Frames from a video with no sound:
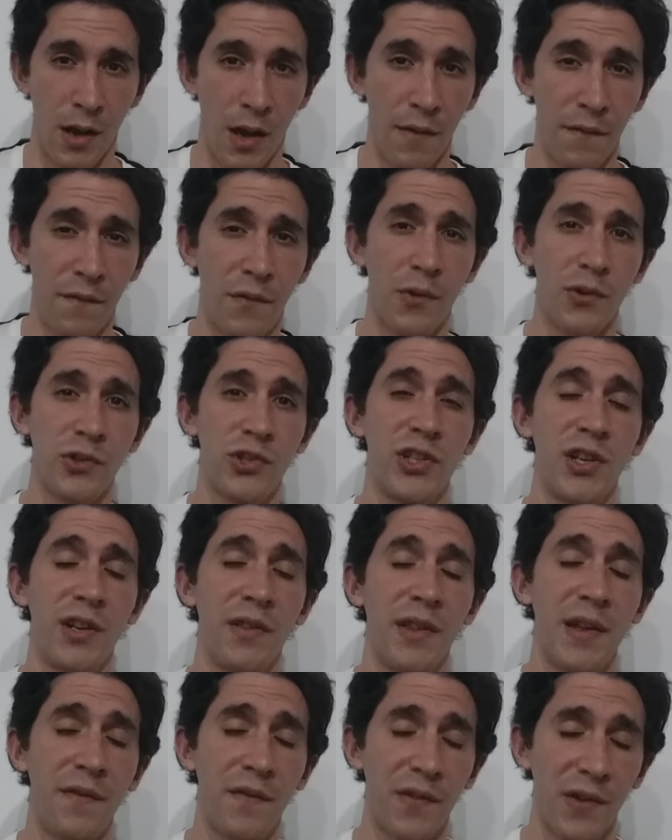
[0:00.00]

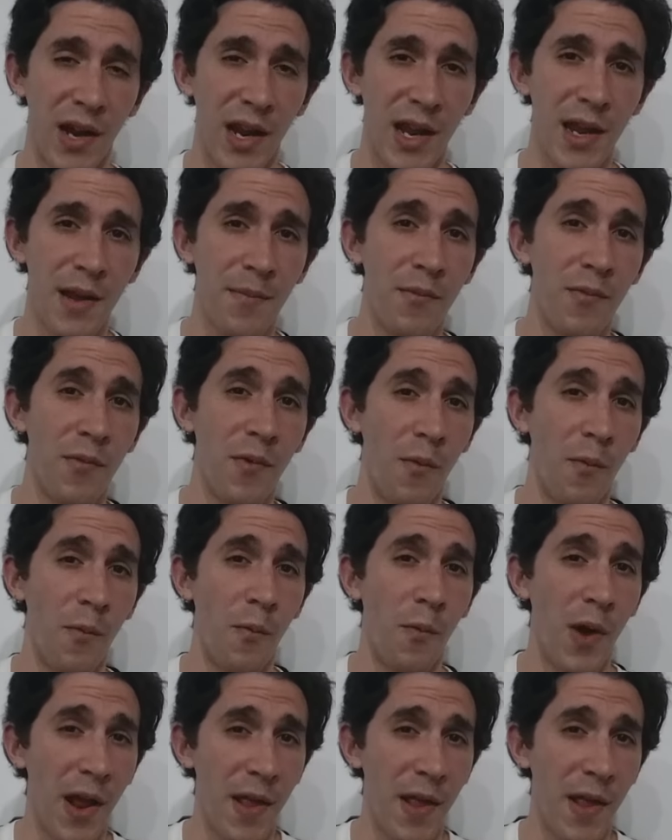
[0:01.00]
Unfortunately for him,